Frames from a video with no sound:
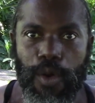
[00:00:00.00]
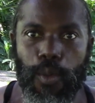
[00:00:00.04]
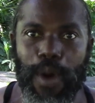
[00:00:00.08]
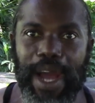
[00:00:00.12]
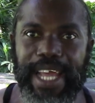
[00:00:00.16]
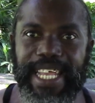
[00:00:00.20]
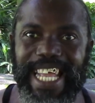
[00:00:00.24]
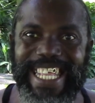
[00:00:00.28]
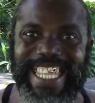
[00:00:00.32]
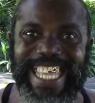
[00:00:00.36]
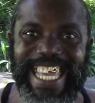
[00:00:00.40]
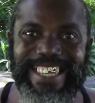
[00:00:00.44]

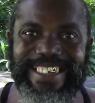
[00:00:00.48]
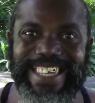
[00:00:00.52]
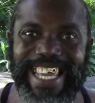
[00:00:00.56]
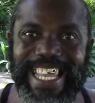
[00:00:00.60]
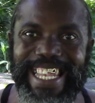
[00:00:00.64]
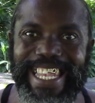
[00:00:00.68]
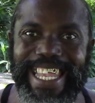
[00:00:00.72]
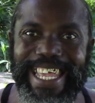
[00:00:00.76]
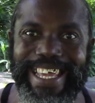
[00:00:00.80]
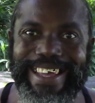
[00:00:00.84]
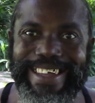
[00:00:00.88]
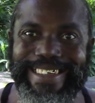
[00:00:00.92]
Why they teaching
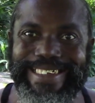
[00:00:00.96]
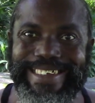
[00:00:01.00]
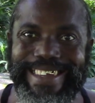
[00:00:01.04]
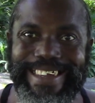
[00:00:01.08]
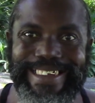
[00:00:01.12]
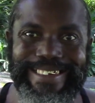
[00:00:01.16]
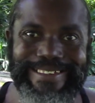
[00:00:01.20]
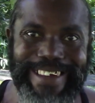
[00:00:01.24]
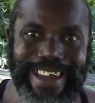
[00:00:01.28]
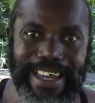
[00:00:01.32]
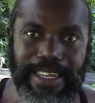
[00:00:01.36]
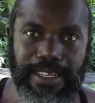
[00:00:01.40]
little
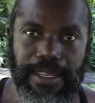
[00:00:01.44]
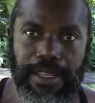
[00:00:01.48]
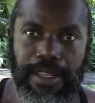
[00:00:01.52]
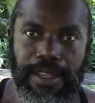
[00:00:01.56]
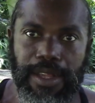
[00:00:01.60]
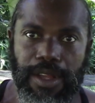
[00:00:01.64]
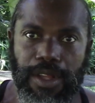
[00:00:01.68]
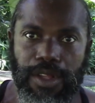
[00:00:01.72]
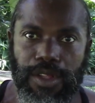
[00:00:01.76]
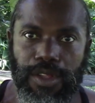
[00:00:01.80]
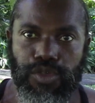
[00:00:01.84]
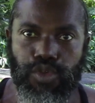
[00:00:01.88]
children
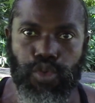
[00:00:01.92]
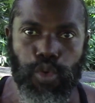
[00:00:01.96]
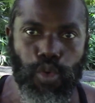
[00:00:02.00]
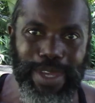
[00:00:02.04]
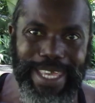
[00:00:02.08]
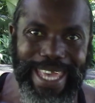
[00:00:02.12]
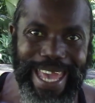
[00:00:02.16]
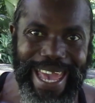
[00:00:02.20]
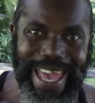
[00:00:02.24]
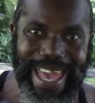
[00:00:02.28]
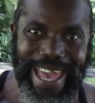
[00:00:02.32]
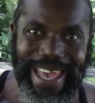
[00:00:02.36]
two
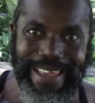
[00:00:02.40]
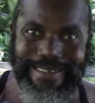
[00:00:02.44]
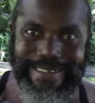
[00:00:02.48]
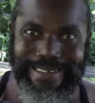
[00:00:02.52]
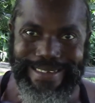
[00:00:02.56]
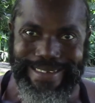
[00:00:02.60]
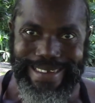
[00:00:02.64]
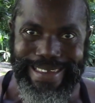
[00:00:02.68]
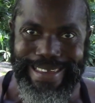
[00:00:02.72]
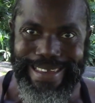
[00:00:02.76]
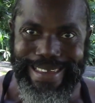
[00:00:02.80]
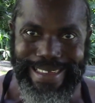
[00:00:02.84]
years,
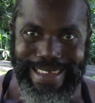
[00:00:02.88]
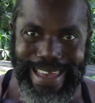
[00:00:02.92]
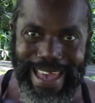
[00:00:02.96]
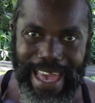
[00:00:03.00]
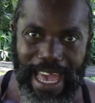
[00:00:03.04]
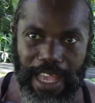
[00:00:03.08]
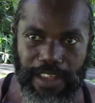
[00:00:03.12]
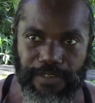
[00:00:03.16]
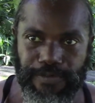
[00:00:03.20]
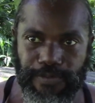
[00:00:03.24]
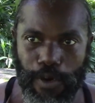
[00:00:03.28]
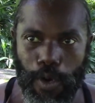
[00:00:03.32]
three
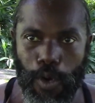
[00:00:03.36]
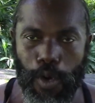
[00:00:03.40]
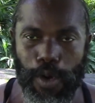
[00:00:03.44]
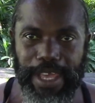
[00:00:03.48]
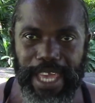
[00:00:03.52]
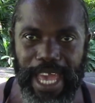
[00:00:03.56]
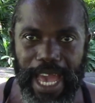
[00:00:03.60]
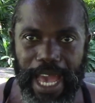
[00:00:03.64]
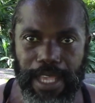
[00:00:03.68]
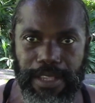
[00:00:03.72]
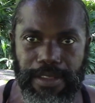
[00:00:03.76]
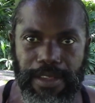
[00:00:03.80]
years, four
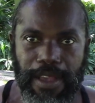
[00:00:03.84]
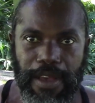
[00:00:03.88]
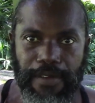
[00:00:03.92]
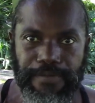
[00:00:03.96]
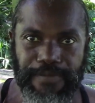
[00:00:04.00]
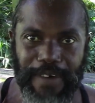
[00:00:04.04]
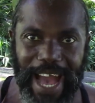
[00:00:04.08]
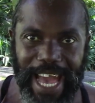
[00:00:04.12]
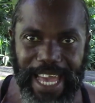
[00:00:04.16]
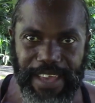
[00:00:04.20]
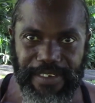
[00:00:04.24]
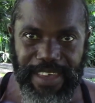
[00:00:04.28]
years,
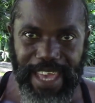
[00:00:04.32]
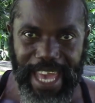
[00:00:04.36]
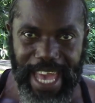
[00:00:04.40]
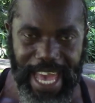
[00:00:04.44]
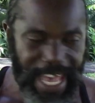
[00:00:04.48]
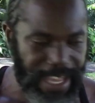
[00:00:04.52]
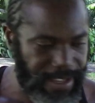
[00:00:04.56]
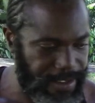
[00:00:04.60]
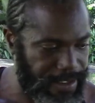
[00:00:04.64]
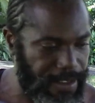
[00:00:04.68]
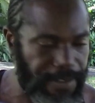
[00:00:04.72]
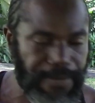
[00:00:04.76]
five
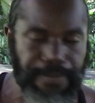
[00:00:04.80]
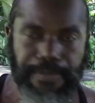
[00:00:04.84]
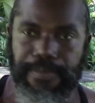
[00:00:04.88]
years?